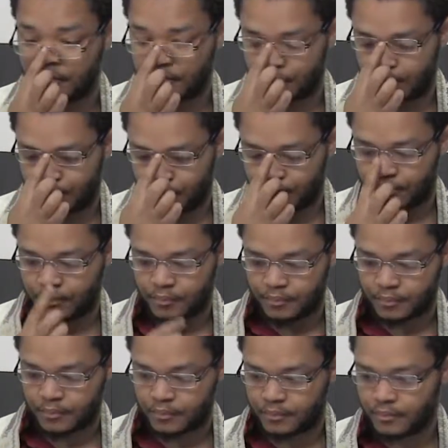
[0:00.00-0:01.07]

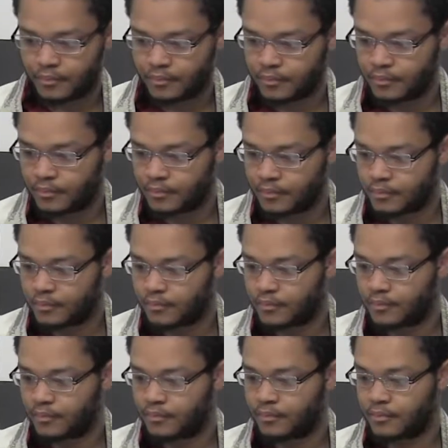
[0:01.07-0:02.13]

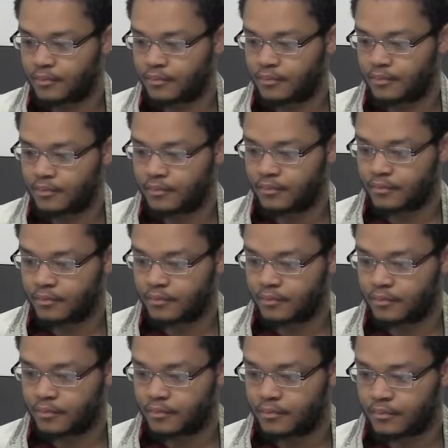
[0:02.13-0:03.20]

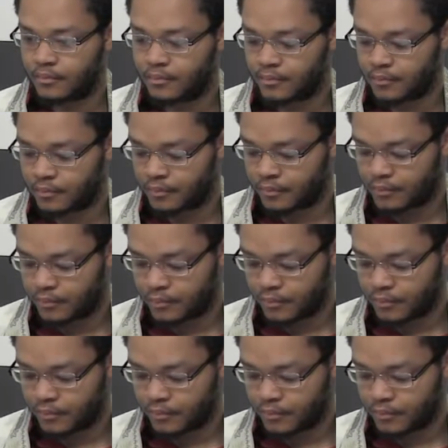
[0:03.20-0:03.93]
(not speaking)